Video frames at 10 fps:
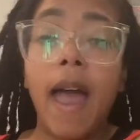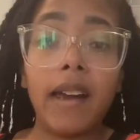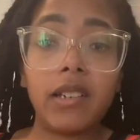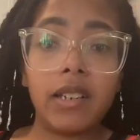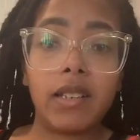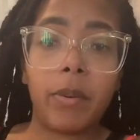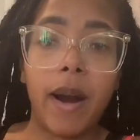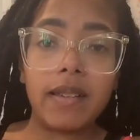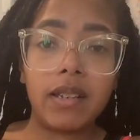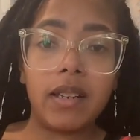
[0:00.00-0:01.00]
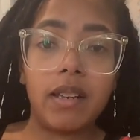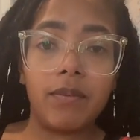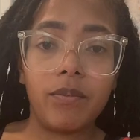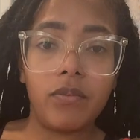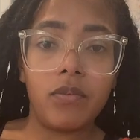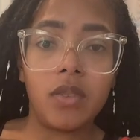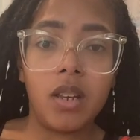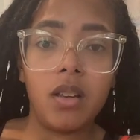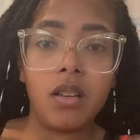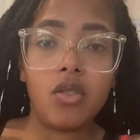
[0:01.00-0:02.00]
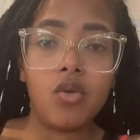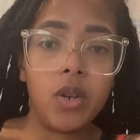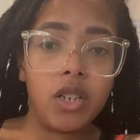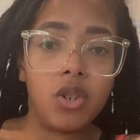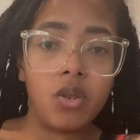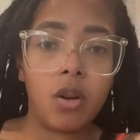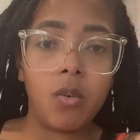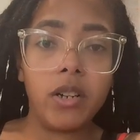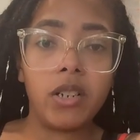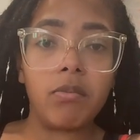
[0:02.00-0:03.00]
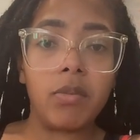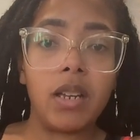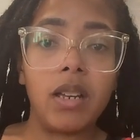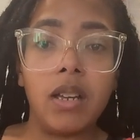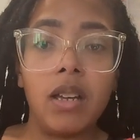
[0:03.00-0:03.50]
Actually, surprisingly, you wish you could worship me.